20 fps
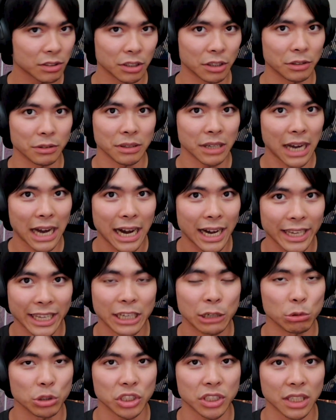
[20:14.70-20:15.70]

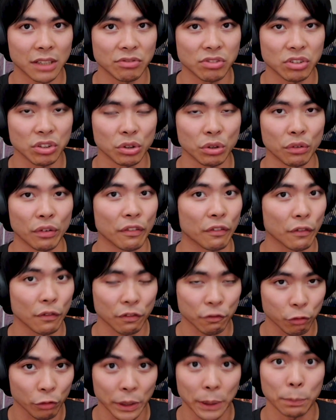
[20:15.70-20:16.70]
Hyatt, which gives you
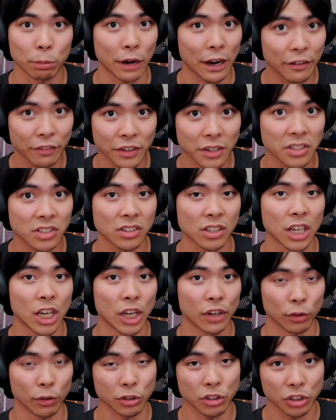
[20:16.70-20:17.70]
free breakfast
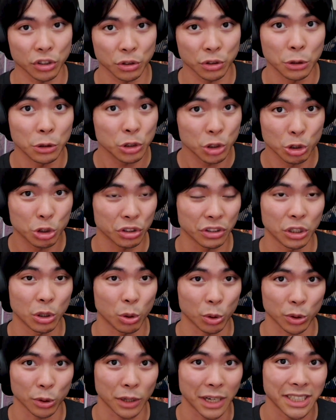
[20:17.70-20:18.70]
for two. Usually
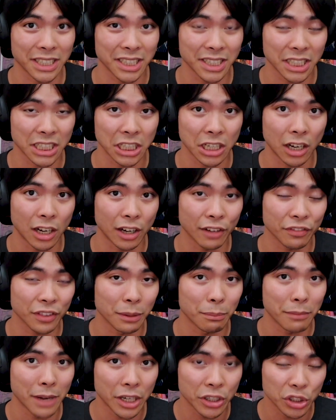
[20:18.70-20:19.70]
order anything off the
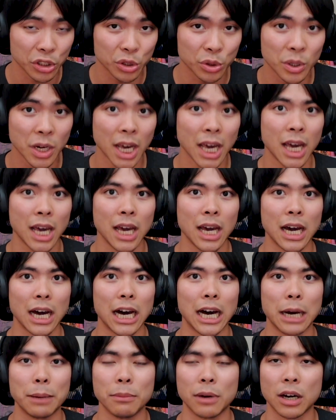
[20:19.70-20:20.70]
menu.
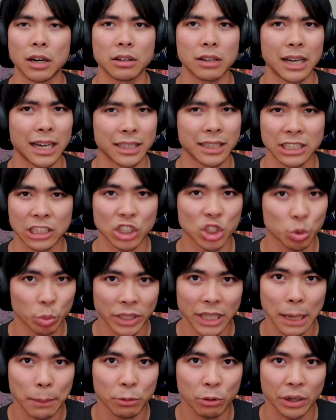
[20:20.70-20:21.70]
I think the suite
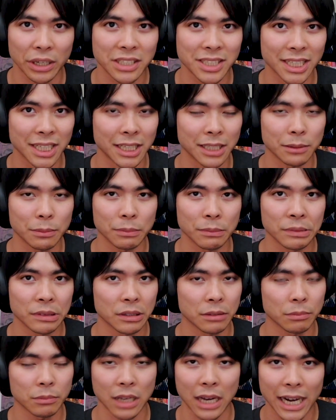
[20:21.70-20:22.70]
upgrades at
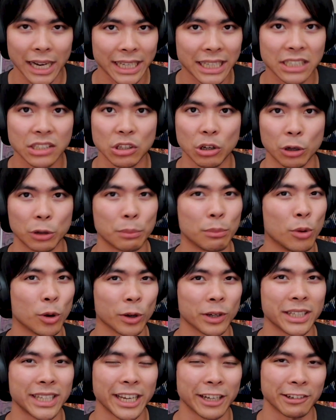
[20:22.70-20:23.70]
Hyatt are more
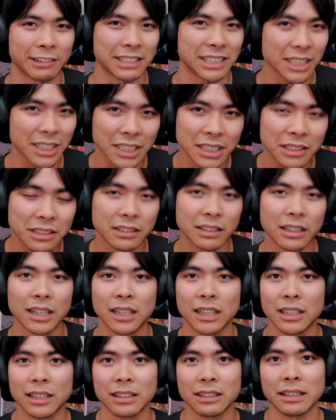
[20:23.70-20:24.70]
guaranteed
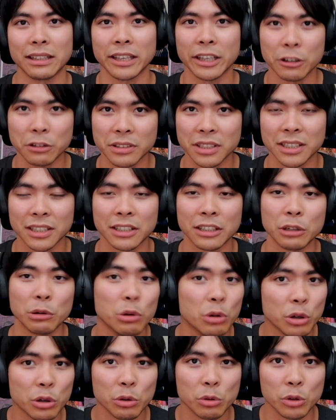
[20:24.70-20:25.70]
than Hilton,
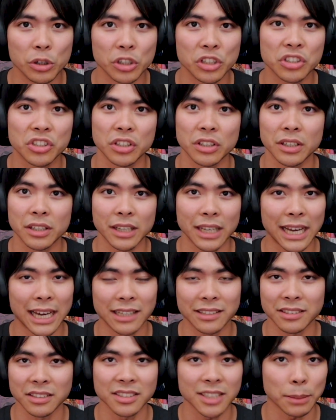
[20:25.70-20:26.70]
which has
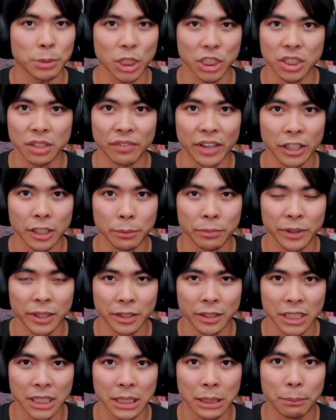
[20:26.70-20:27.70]
the subject to
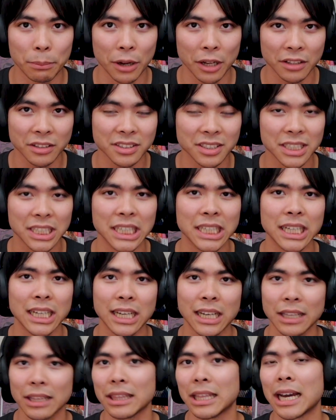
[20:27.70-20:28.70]
availability policy
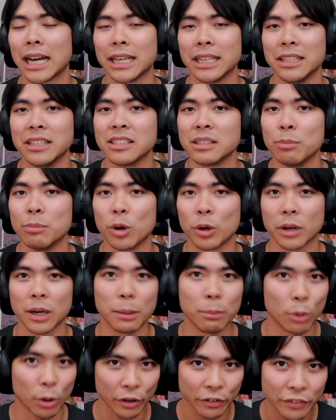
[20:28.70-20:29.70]
that is more
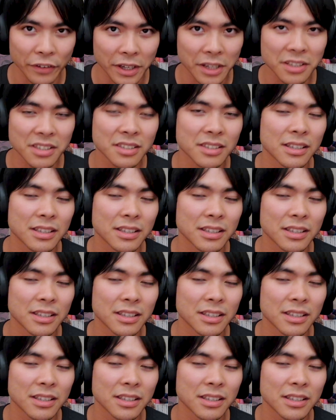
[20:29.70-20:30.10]
amorphous,